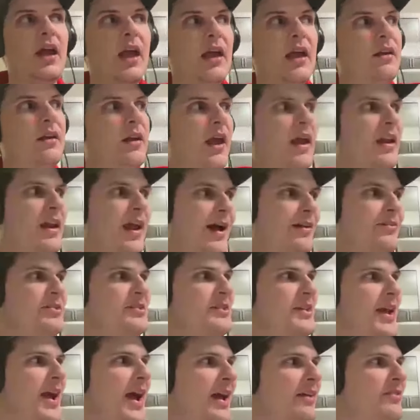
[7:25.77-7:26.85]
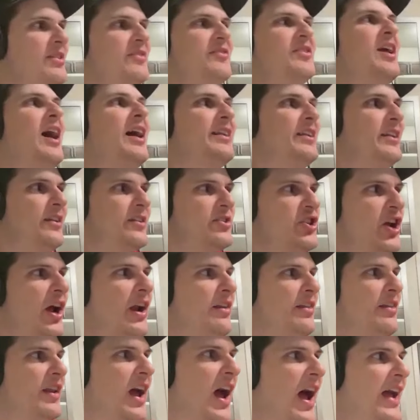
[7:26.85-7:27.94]
And and obviously, I haven't even gotten into
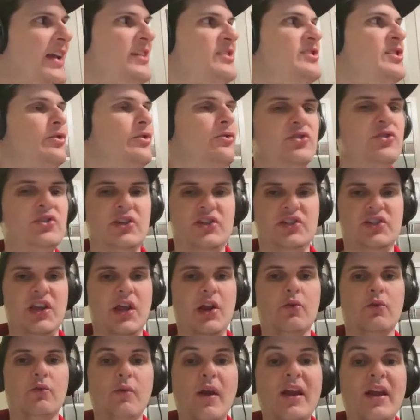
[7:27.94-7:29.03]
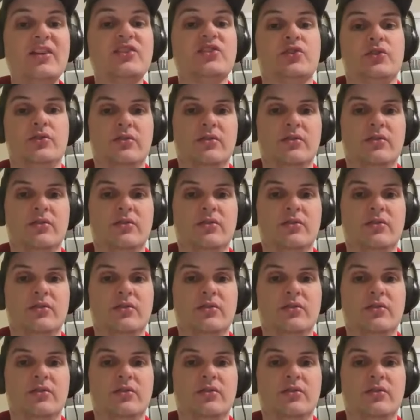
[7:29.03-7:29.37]
Jonathan Isaac, who's just an eraser.